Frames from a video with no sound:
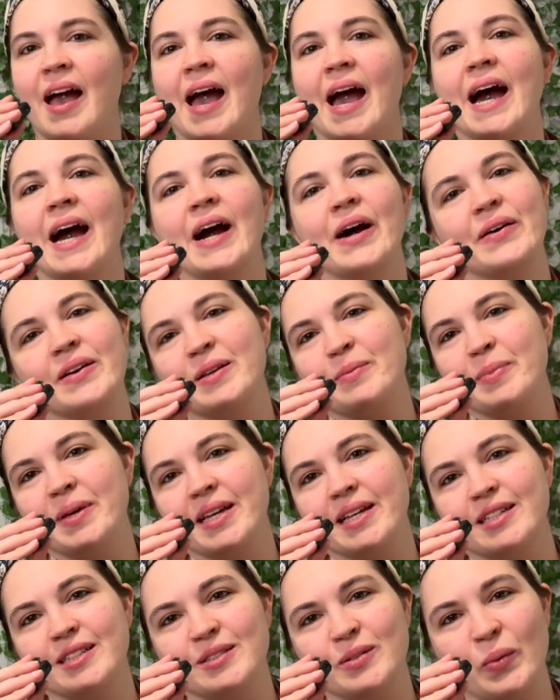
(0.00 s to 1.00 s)
Howdy
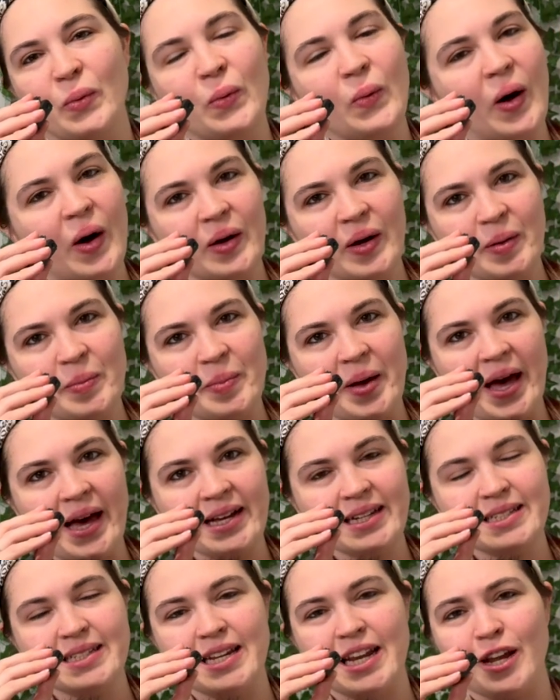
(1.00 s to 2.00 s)
beings, welcome back.
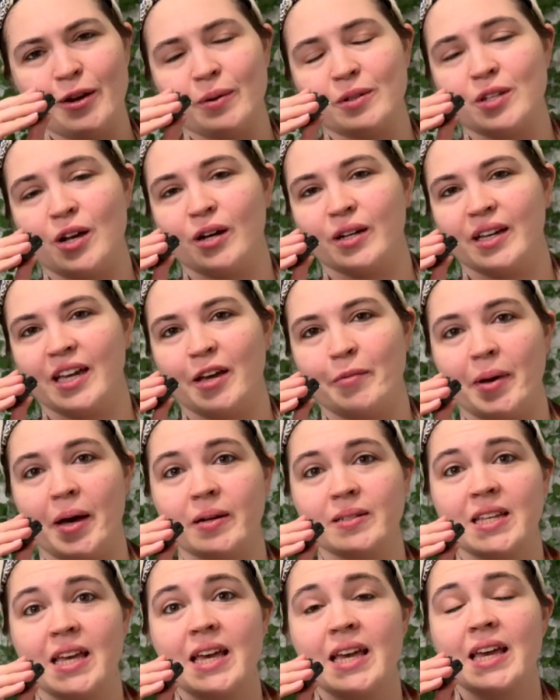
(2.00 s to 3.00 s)
Today we're talking
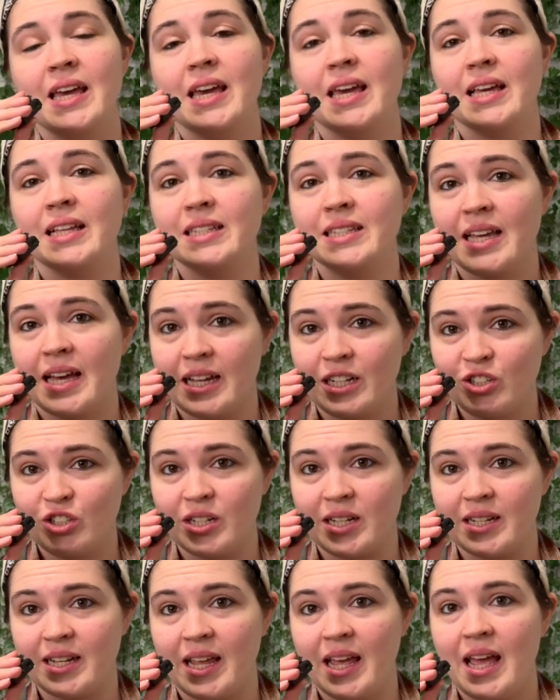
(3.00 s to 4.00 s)
about
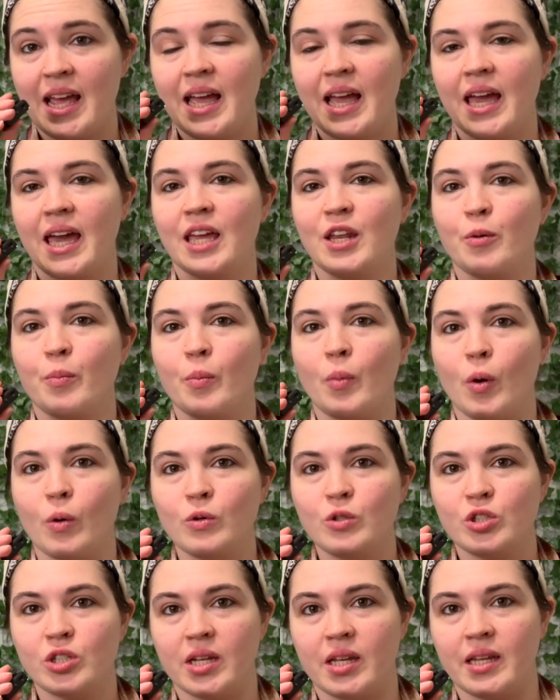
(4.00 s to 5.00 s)
intention and
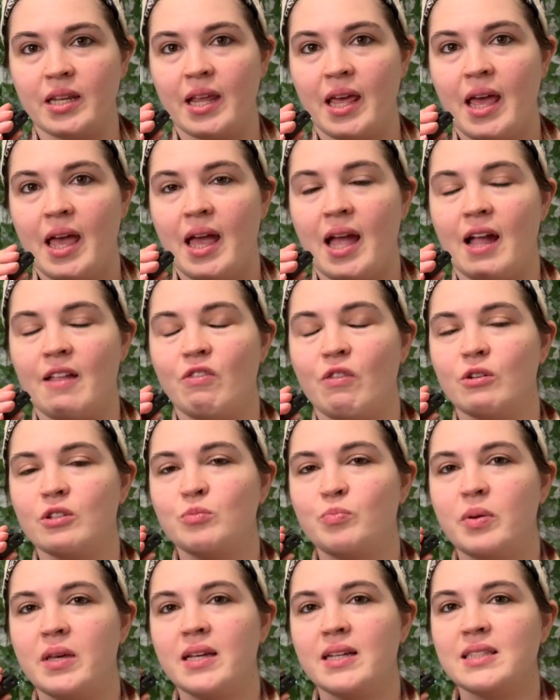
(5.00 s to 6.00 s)
emotion and those
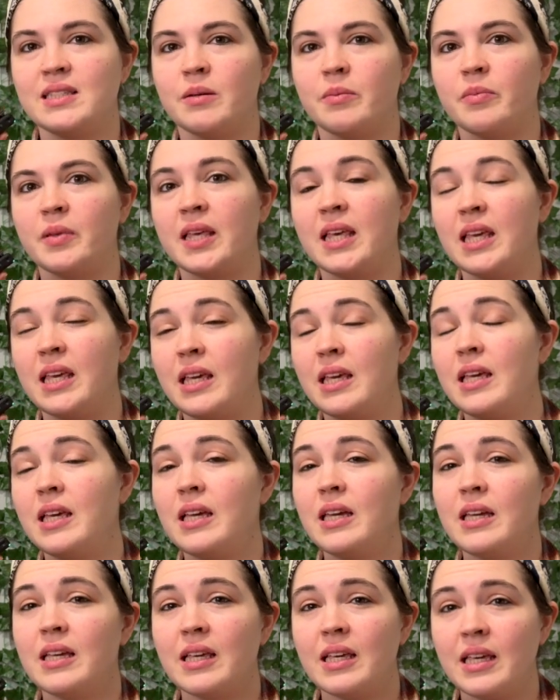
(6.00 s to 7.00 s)
being some
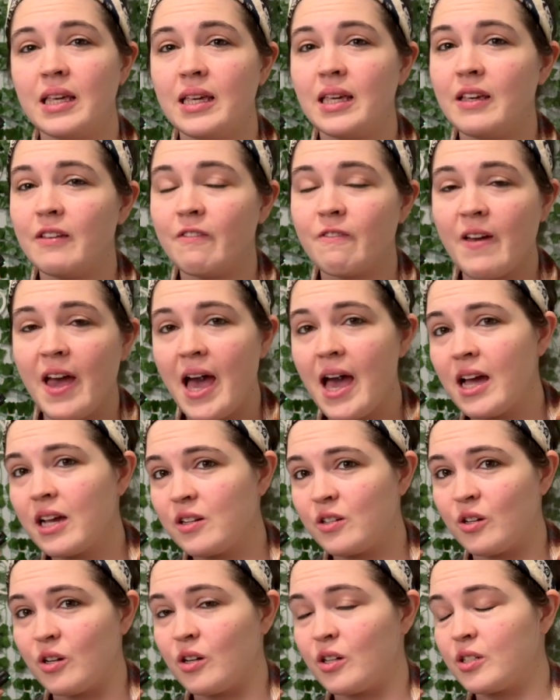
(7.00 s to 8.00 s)
key
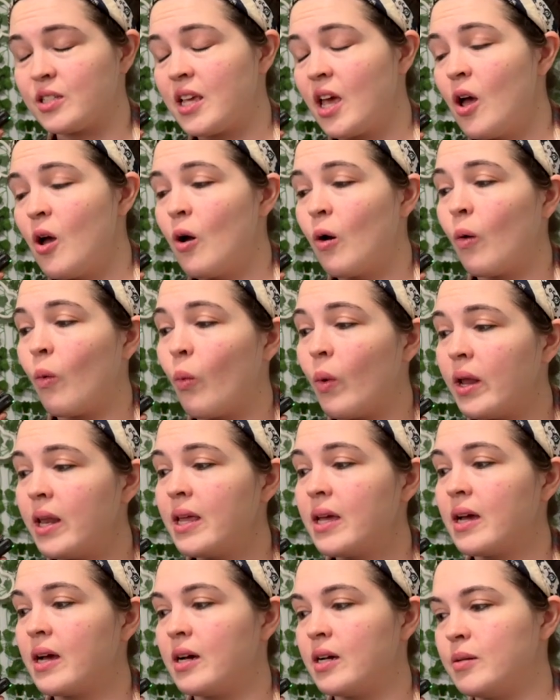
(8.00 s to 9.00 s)
factors when it
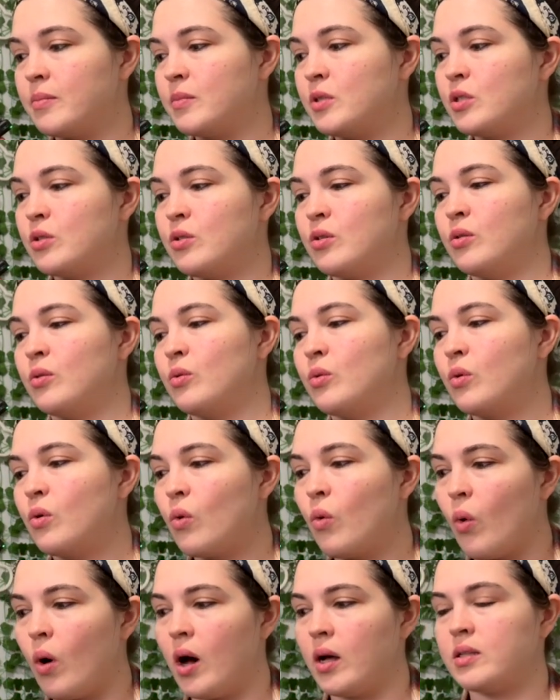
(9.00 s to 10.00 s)
comes to
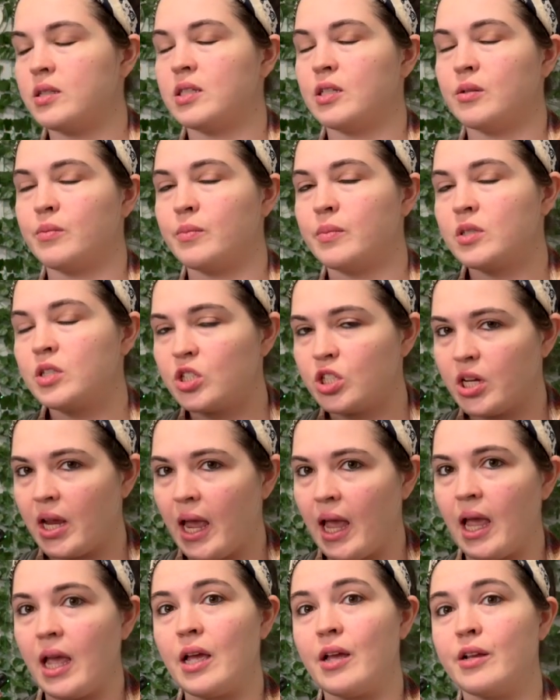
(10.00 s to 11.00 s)
quantum
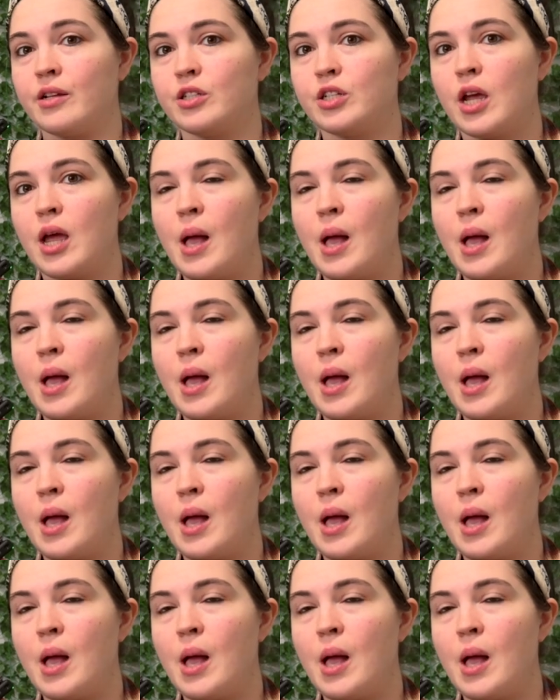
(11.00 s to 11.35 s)
change.